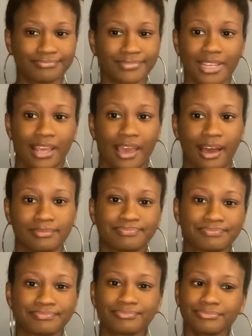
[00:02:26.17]
Yeah.
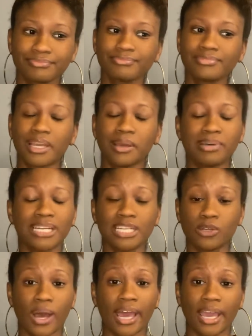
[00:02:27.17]
But
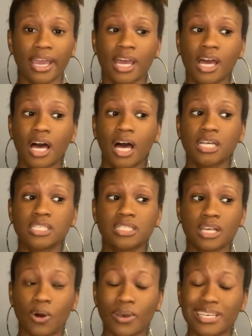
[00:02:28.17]
anyway,
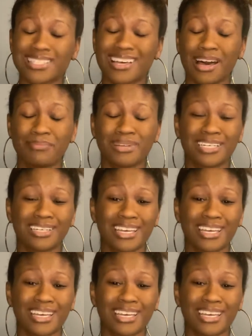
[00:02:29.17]
so he's coming in.